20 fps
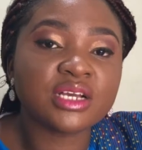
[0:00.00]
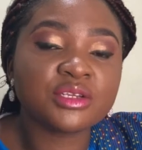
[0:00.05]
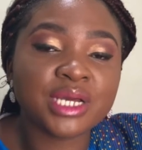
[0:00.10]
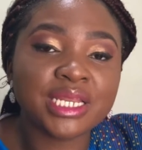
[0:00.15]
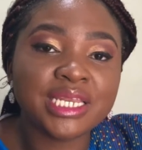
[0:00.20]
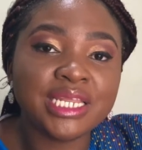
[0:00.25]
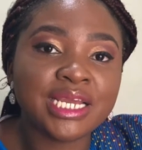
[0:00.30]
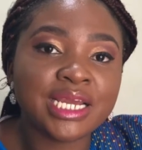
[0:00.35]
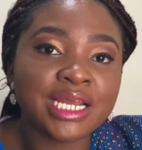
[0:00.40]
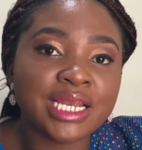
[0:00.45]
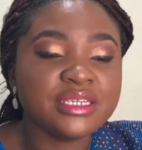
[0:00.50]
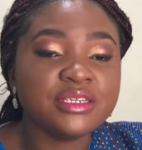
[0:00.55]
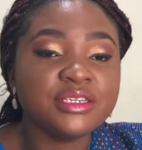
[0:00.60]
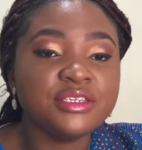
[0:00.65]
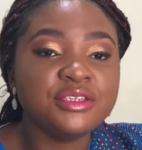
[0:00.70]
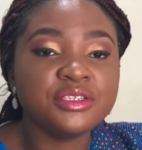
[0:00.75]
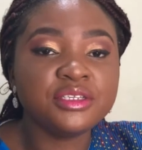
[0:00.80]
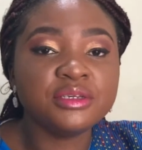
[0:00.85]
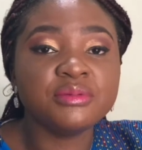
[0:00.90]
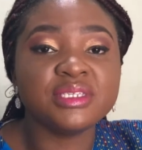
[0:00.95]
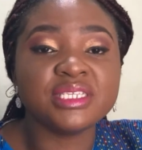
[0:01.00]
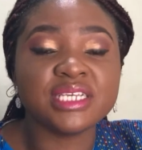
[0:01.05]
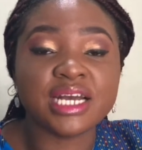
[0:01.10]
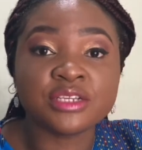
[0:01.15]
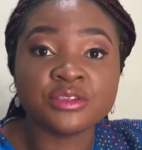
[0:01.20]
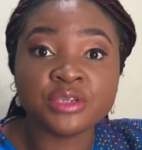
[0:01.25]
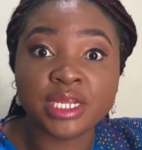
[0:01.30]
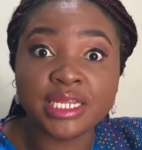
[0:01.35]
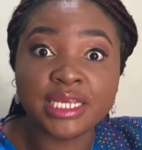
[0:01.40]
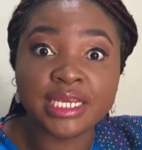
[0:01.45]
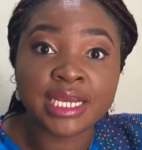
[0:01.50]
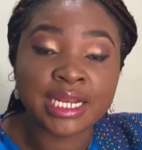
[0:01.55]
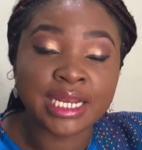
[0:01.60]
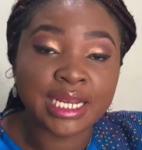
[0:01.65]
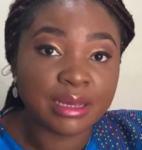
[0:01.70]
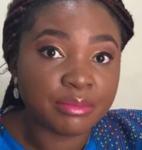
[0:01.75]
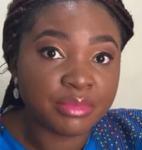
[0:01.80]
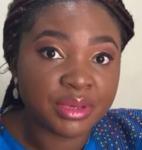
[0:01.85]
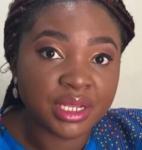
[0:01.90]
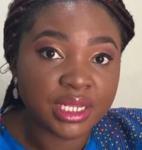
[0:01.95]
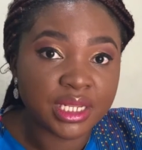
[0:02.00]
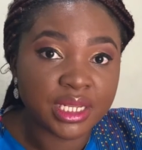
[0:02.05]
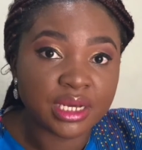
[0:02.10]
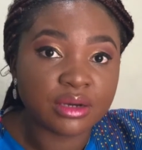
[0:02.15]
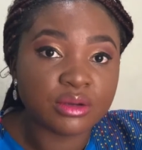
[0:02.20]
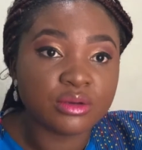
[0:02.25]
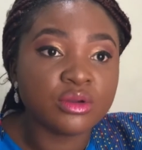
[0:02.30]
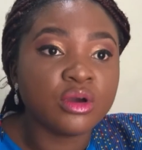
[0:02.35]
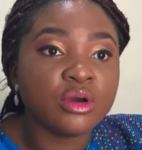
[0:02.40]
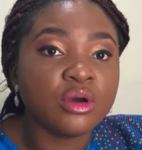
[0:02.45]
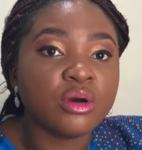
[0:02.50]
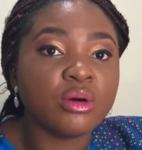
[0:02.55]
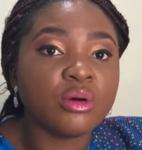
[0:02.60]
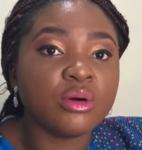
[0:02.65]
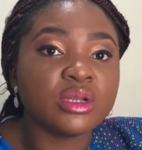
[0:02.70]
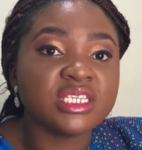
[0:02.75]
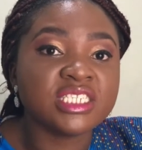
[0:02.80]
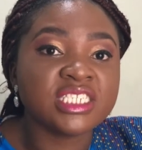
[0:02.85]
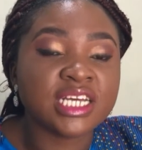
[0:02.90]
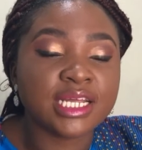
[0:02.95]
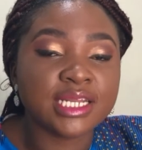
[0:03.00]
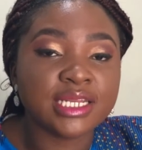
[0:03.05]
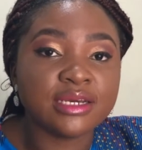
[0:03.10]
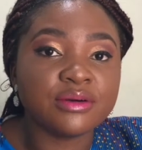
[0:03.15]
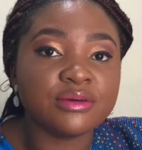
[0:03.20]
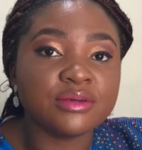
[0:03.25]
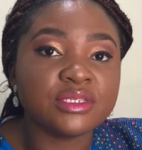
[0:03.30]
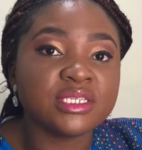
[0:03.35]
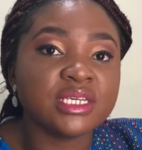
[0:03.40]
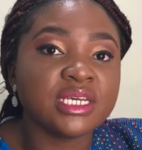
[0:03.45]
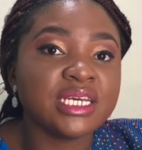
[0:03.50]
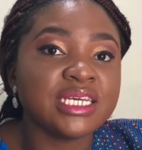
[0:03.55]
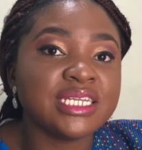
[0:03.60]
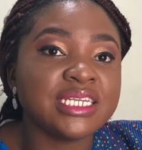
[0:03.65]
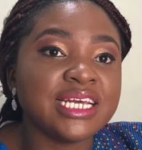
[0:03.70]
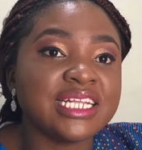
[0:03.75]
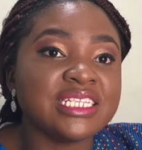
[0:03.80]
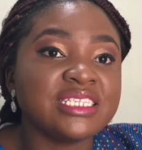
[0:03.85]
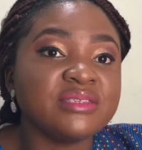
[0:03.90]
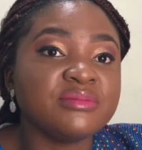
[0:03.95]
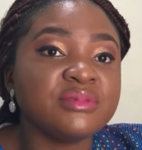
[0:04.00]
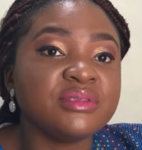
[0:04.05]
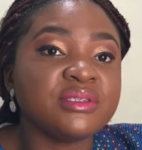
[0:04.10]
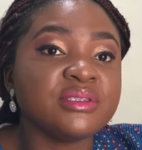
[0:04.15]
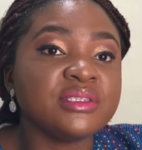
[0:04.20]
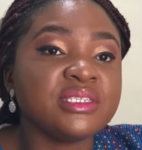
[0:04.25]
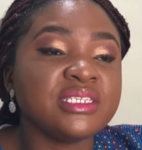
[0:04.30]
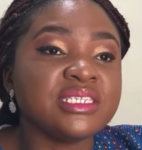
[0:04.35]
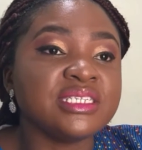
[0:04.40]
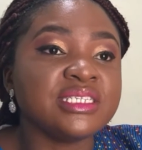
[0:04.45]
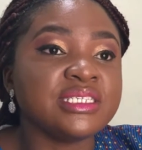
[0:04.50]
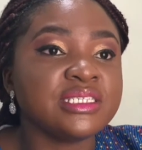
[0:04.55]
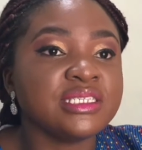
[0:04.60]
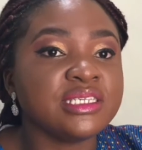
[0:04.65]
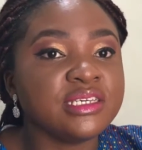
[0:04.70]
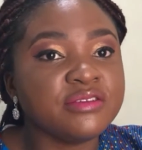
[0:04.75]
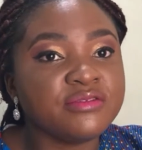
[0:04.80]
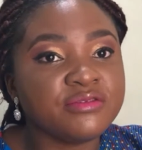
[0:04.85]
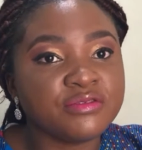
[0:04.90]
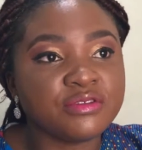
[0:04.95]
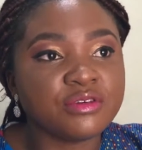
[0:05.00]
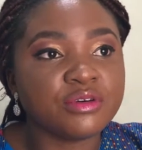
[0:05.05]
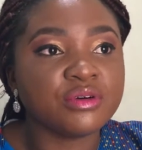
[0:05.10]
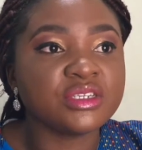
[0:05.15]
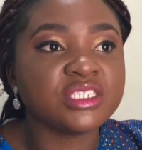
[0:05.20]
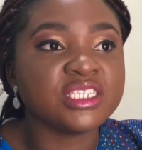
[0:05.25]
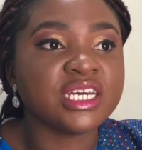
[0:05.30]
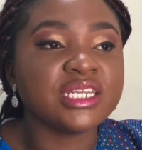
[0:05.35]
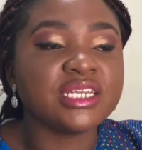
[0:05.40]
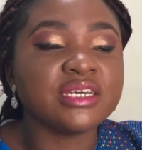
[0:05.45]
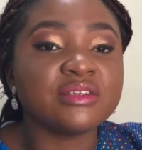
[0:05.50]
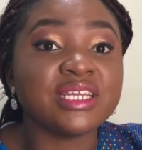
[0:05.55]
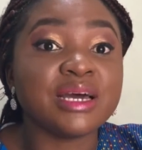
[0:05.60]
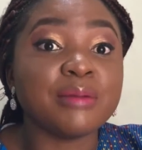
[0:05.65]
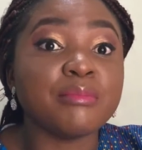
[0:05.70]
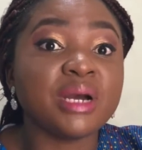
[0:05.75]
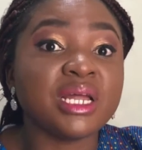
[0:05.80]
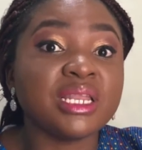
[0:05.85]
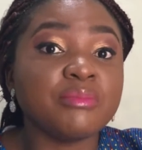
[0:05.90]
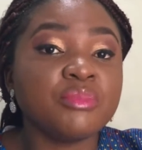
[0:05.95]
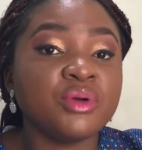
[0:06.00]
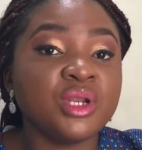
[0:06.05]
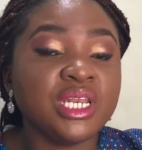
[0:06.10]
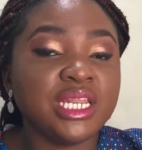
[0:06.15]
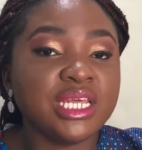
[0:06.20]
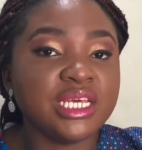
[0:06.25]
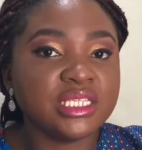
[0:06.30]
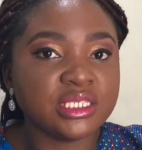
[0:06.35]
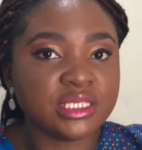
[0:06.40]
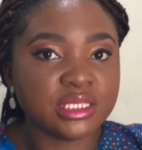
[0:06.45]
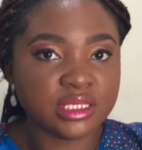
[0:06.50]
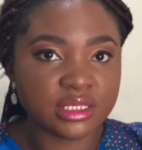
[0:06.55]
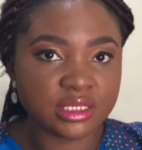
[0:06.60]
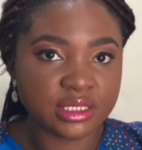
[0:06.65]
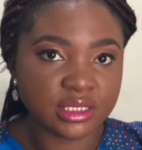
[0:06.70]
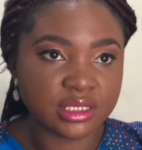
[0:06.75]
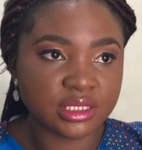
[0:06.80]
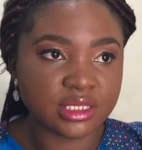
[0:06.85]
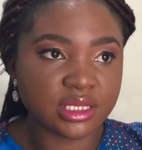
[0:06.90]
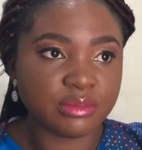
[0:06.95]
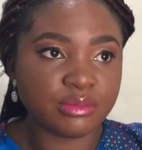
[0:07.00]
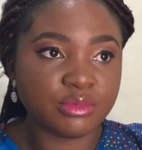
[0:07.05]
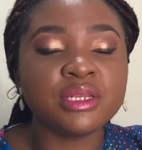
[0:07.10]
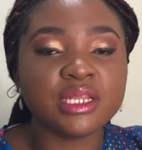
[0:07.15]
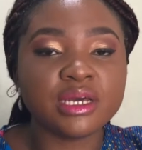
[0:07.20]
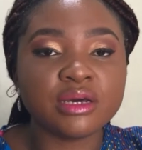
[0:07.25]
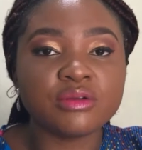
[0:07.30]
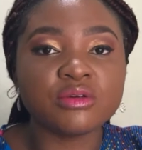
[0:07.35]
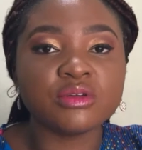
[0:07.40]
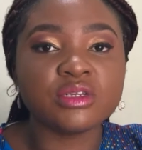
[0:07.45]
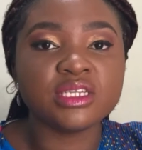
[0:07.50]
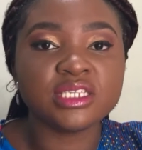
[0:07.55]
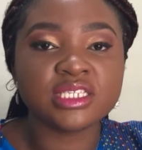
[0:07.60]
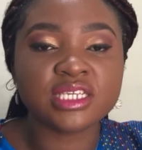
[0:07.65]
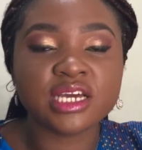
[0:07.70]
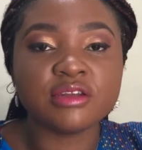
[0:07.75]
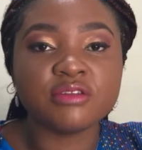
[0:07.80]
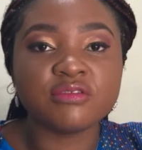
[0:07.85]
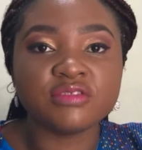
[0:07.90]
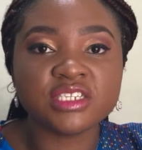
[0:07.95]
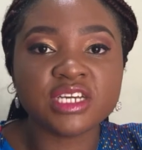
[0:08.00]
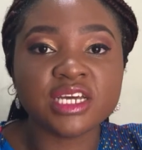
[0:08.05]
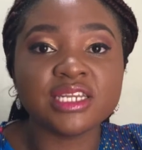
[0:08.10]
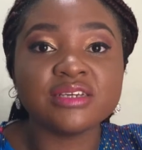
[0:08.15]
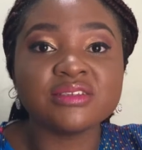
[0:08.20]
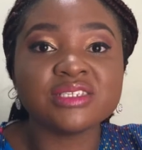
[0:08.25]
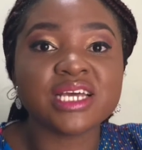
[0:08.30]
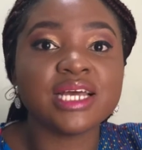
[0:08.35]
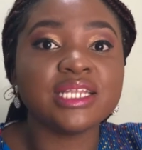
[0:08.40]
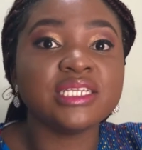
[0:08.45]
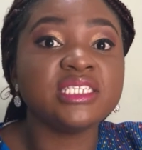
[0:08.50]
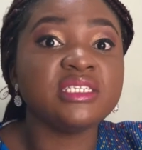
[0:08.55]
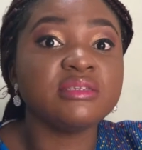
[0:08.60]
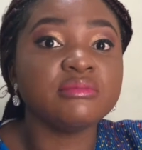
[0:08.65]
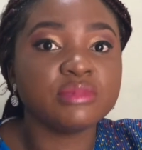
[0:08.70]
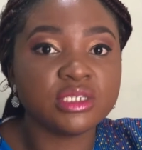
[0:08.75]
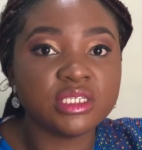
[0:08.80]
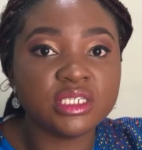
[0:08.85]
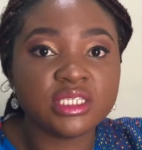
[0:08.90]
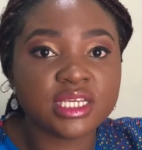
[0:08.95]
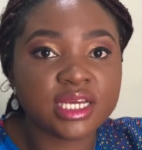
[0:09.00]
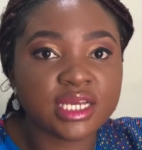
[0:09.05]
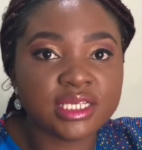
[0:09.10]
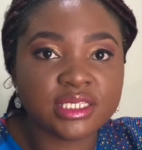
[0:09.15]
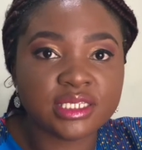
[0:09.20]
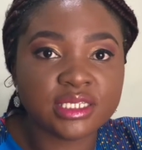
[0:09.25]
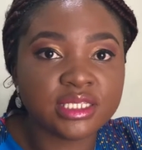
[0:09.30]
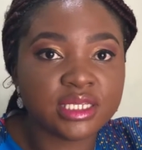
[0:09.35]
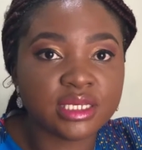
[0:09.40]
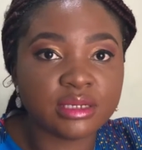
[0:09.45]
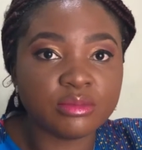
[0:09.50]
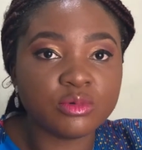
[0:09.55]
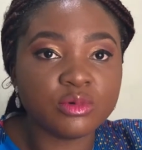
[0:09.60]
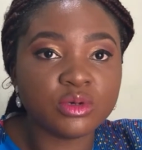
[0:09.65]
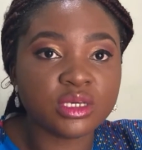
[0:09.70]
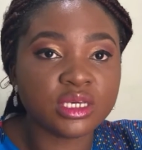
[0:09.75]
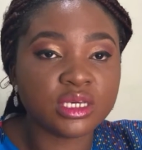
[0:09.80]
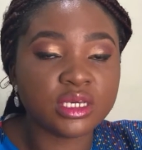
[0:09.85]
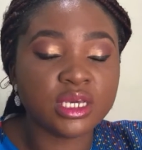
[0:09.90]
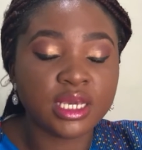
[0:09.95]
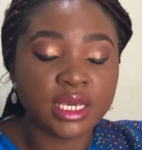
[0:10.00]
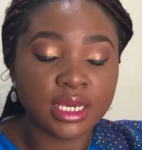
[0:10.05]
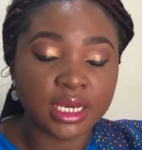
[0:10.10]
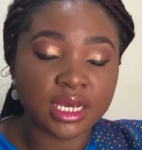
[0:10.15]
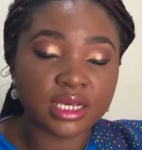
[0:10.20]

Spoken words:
actually clamping down on channels that deceive or channel that manipulates the system. Clamping down on these kind of channels and demonetizing them, okay?